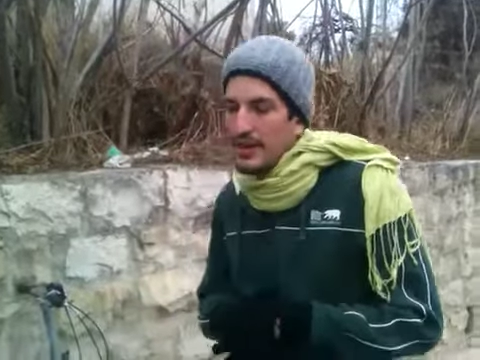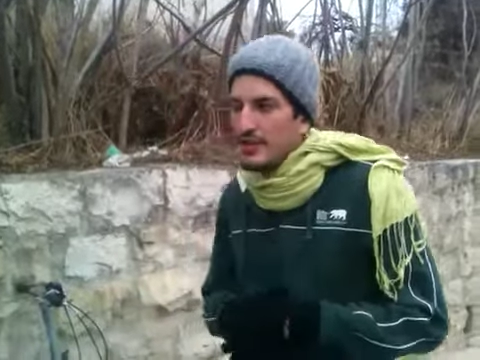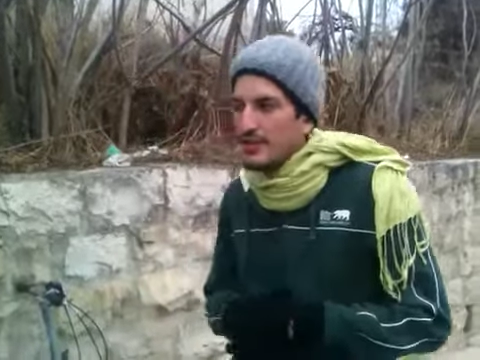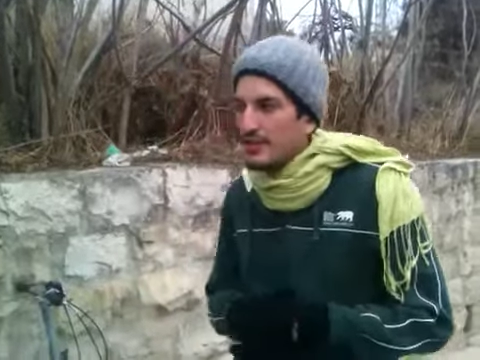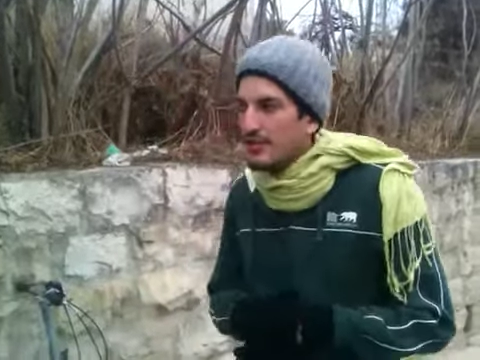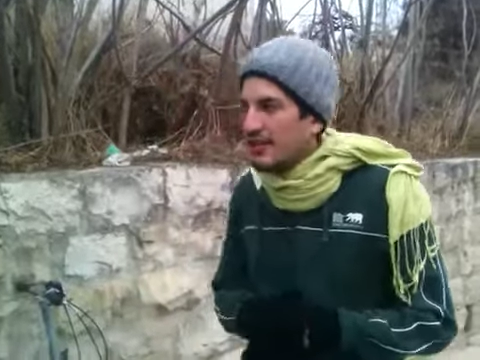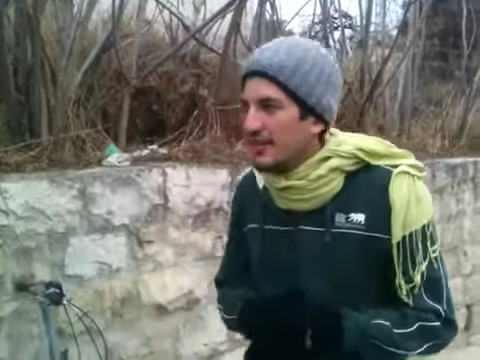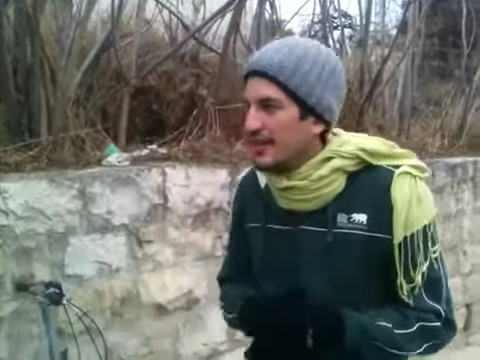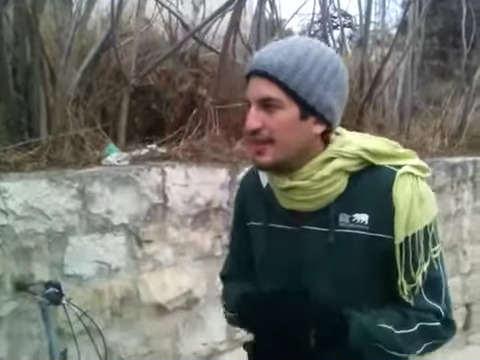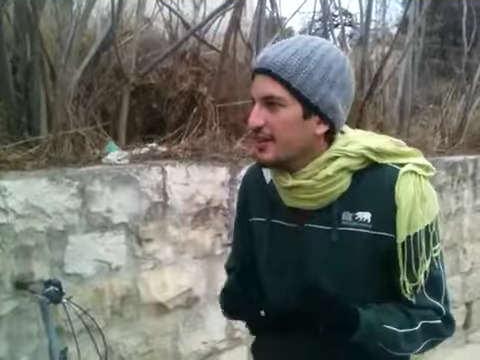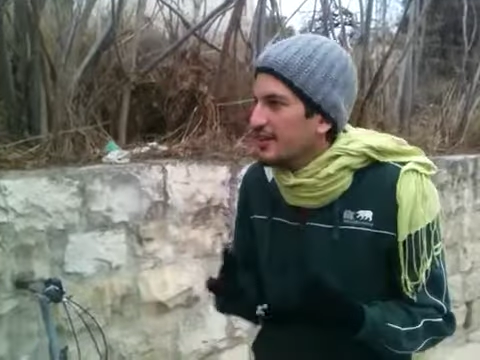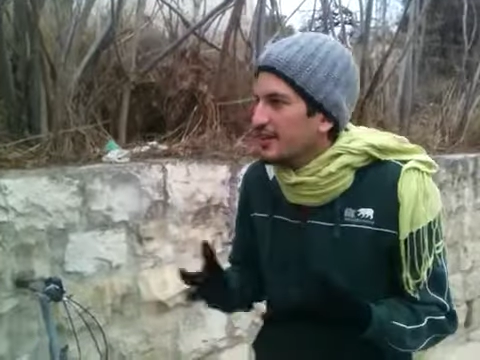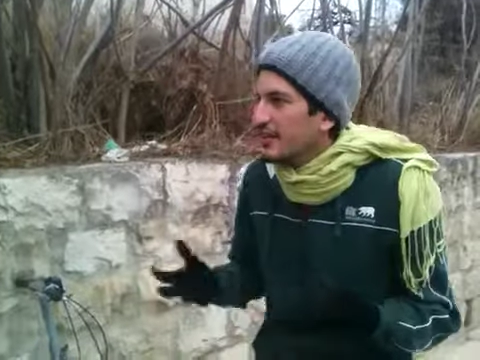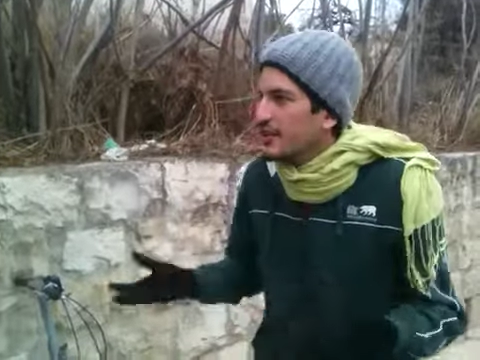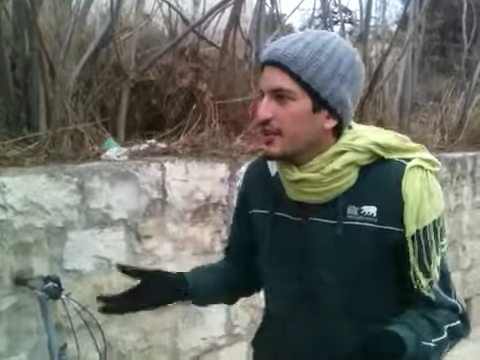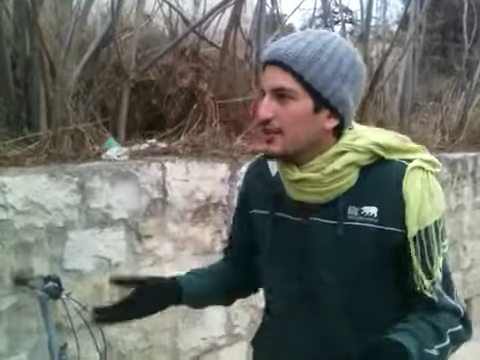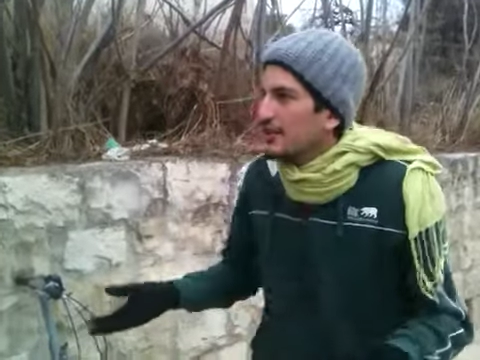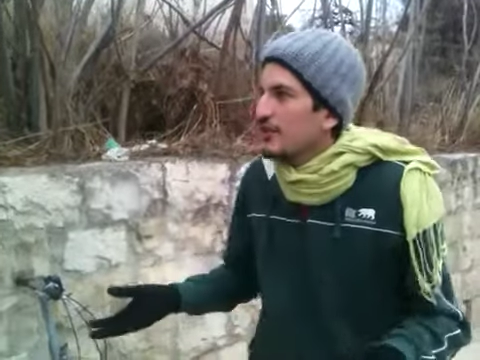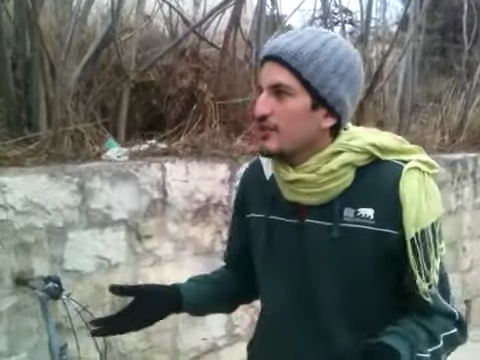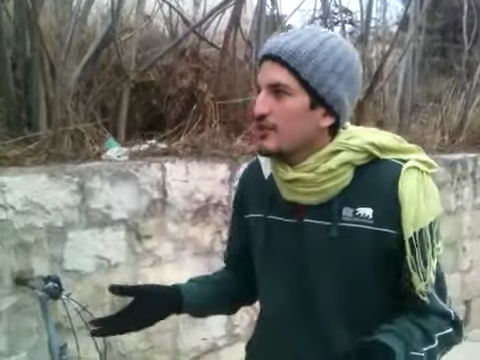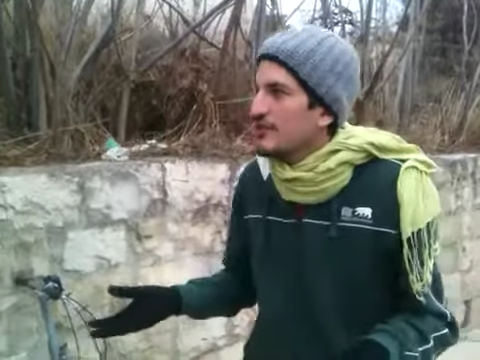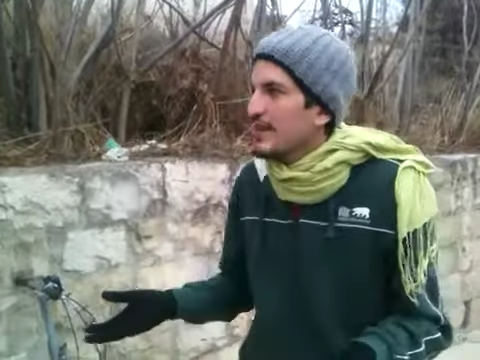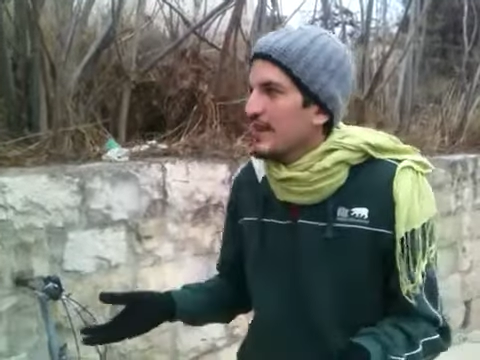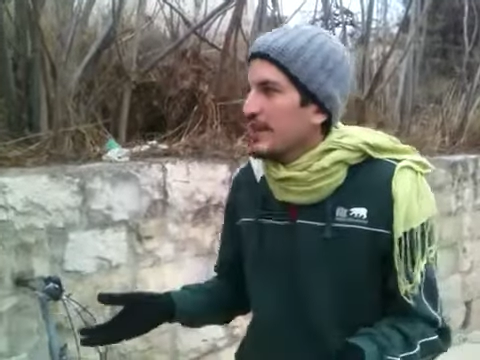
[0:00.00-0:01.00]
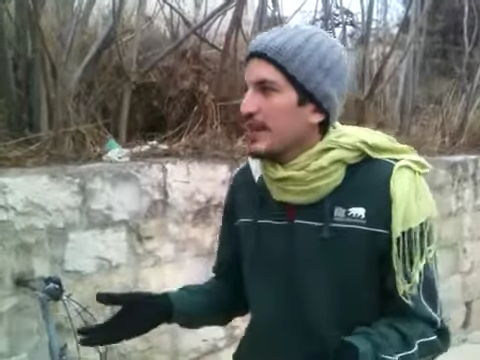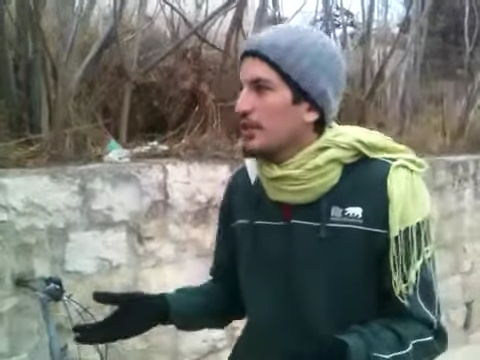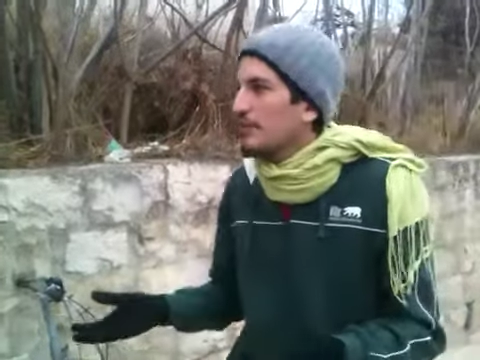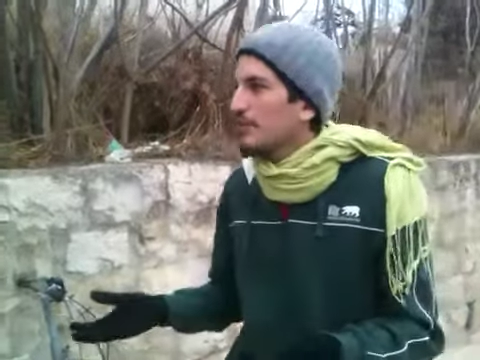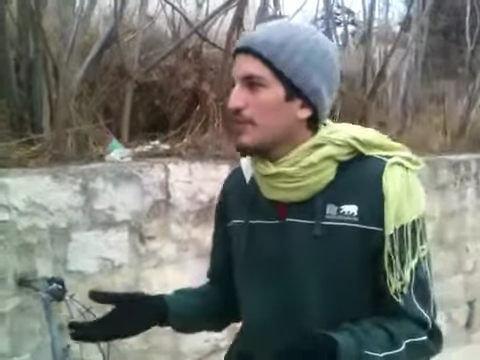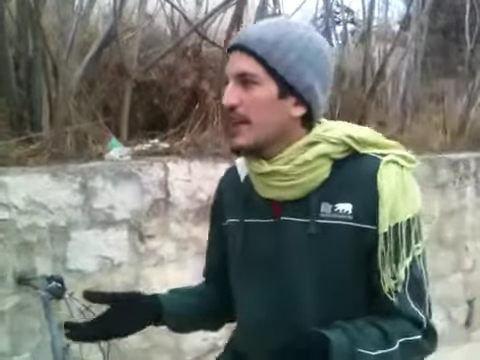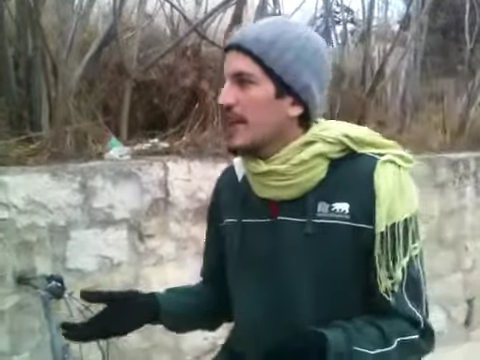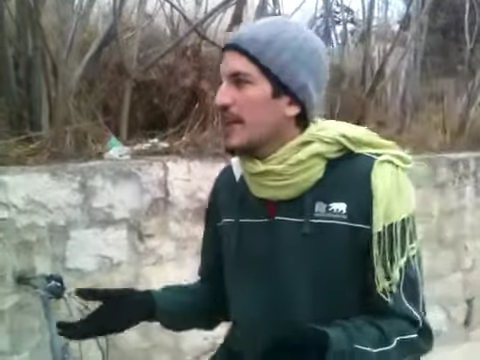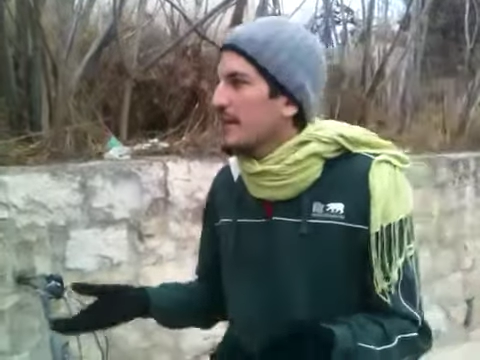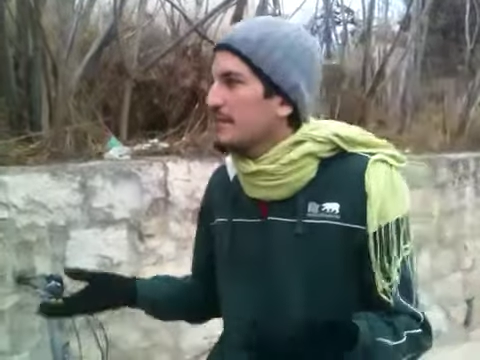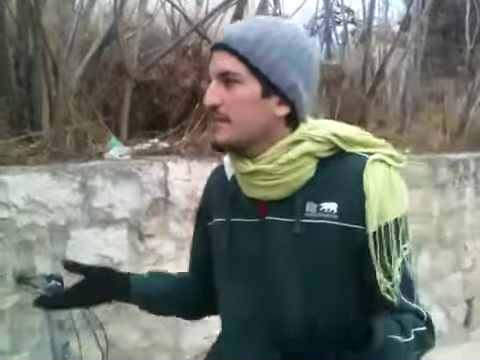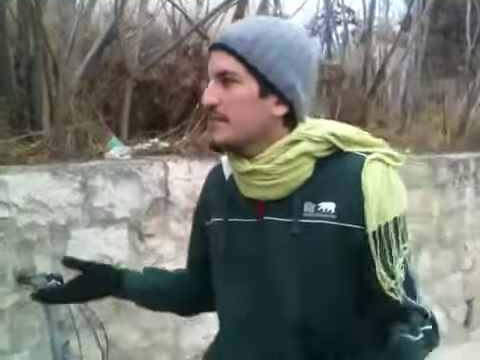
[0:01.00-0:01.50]
So they continued to use the
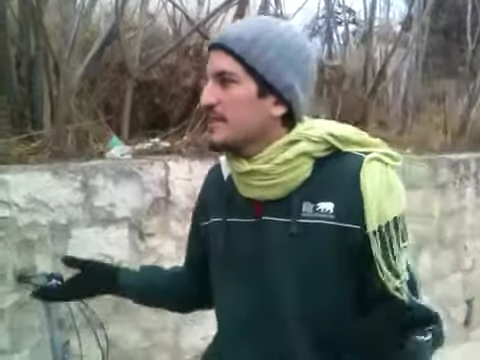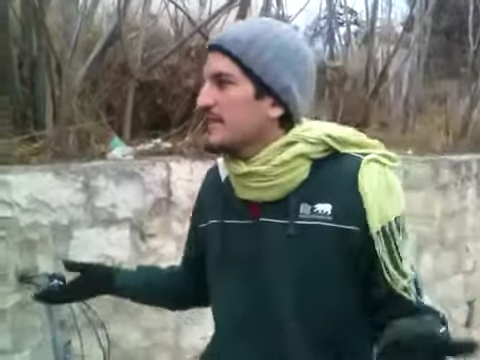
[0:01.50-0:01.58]
Arab name